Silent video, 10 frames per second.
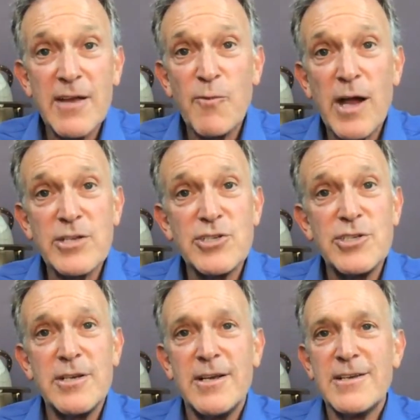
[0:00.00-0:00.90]
I've watched
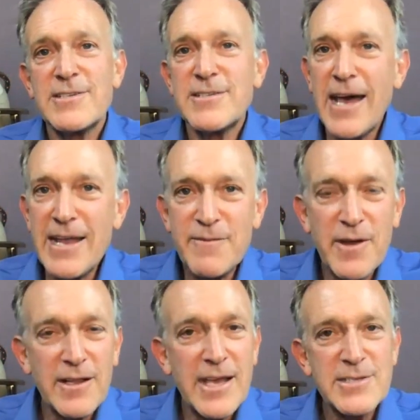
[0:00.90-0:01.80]

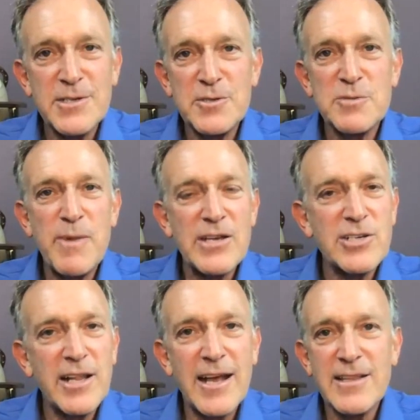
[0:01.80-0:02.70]
Seinfeld has a new
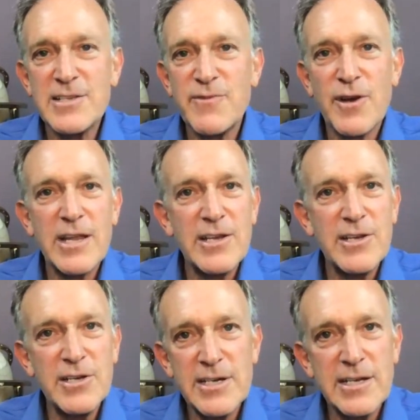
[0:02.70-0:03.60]
special out that's very
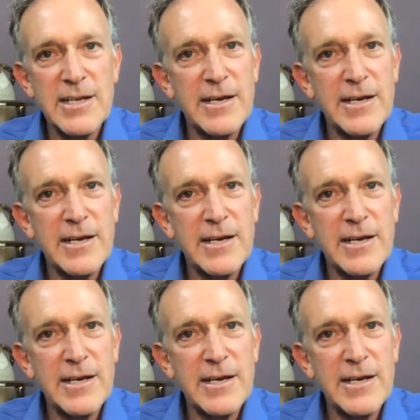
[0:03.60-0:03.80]
good.